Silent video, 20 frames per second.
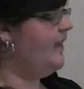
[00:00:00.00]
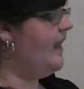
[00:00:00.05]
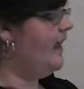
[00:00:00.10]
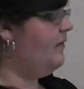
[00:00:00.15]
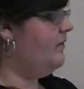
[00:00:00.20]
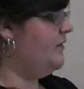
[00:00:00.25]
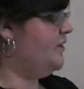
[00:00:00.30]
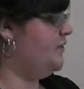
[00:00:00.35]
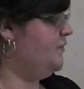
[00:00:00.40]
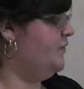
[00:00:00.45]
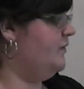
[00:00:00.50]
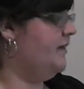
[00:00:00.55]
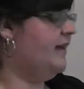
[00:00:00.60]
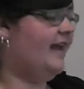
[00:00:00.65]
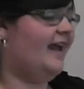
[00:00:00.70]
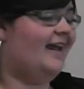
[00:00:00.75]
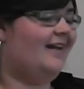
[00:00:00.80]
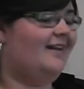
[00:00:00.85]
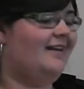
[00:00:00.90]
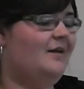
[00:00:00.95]
which would
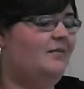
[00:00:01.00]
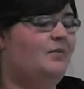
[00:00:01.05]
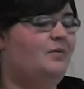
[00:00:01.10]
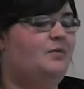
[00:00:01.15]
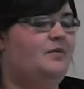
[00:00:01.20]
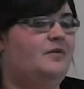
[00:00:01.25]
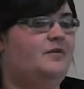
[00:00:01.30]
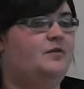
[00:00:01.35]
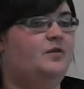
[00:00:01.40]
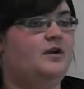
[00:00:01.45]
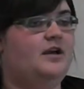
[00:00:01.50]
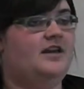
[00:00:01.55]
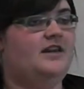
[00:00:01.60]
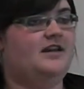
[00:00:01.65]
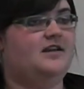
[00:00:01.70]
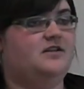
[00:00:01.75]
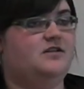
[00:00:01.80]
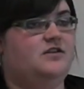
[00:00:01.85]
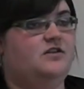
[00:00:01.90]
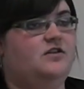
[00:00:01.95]
end up with
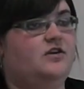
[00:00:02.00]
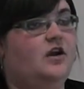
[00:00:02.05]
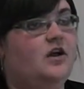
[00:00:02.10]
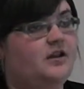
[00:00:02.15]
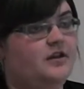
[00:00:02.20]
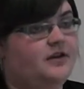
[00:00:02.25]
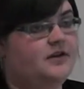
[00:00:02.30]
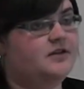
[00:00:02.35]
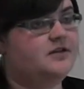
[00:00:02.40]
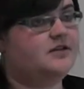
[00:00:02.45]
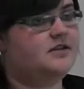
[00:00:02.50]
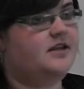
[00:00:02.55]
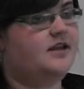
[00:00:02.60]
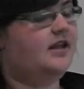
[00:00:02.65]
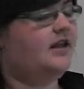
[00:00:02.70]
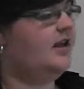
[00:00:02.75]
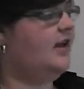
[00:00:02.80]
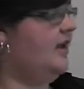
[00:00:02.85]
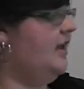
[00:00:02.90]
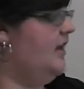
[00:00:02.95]
$40,000
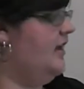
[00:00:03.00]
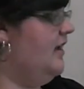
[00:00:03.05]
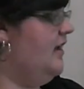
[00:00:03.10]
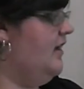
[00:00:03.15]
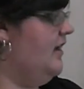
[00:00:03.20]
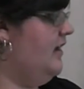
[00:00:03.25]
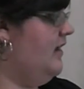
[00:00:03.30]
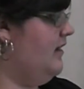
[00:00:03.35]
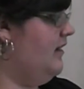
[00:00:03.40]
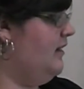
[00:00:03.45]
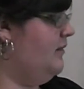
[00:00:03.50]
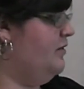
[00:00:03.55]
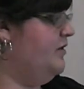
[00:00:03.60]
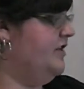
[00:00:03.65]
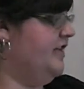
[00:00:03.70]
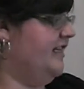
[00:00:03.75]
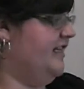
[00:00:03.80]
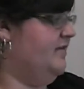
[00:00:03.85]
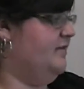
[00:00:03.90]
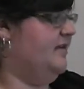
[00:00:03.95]
in a
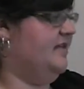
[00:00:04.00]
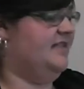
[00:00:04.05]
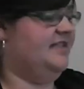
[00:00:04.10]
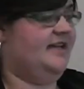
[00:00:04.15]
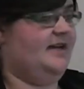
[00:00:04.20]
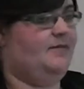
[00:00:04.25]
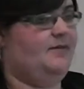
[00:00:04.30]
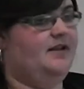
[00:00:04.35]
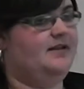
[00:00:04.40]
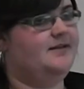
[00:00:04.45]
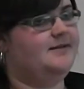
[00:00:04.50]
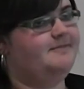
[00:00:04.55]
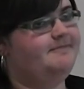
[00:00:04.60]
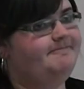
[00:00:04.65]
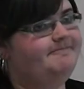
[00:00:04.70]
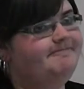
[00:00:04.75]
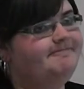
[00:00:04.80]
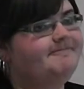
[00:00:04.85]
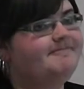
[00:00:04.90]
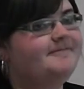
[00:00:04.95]
projected misstatement.
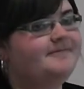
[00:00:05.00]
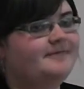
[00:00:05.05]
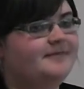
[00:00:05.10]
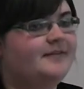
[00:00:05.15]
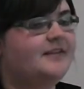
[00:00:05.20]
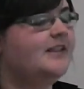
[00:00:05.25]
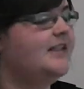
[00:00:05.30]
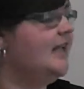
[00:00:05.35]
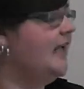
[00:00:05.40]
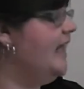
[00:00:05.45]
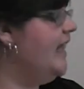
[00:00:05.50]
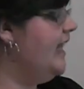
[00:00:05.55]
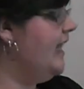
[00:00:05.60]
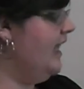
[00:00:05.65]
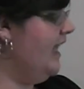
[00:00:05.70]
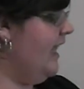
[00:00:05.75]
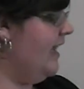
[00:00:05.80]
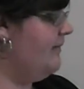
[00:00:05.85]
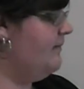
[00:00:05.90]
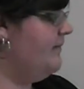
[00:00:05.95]

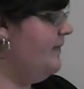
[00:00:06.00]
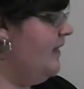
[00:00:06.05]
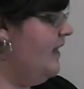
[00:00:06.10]
Yeah.